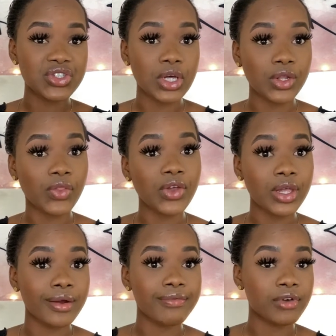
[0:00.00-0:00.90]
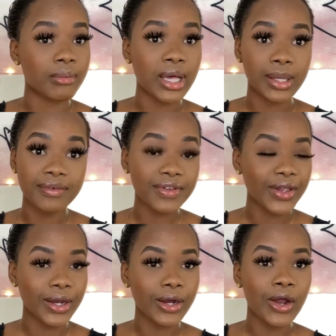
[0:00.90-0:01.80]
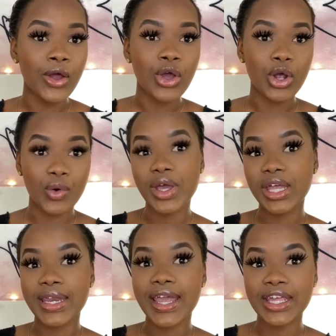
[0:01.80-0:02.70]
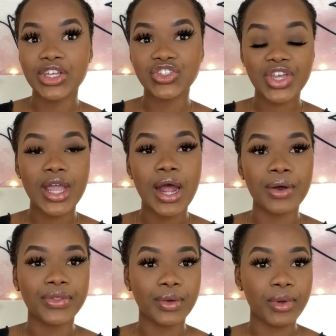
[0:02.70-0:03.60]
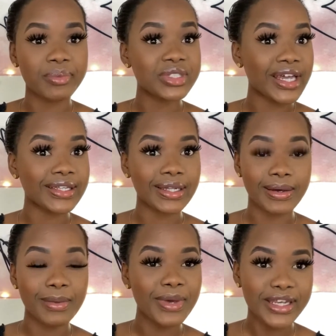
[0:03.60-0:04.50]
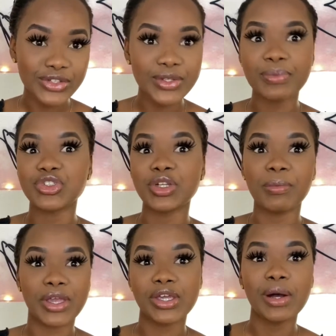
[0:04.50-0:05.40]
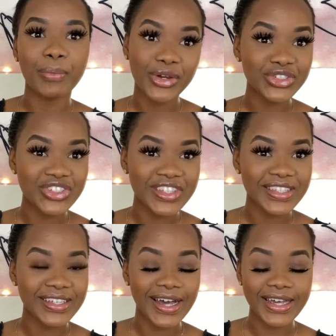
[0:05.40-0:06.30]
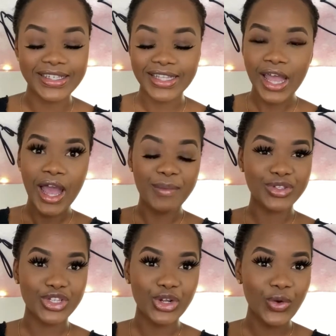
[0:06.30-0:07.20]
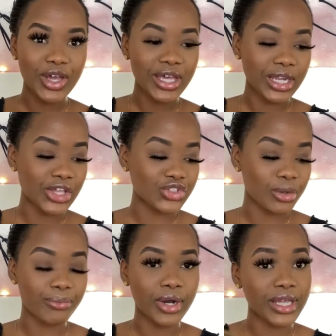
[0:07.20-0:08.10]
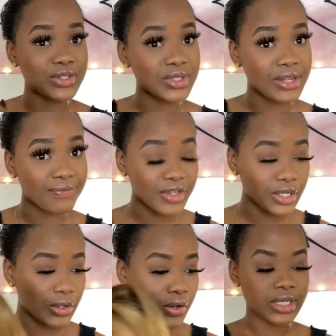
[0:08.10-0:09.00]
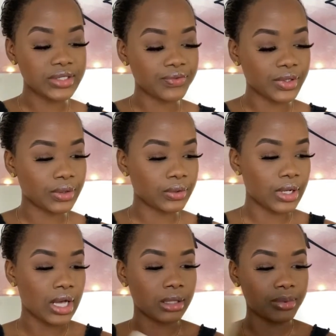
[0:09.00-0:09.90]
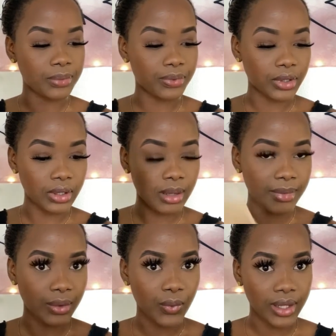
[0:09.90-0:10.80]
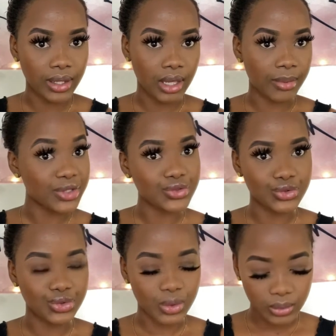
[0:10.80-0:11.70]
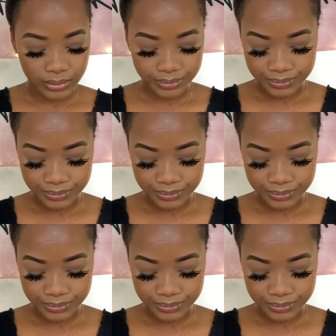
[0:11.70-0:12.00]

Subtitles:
another hair from Allove hair, go ahead and check out their website down in my description and make your purchases, guys. I'm just gonna go ahead and jump right into the video. Today's video, I'll be putting on my wig cap as usual.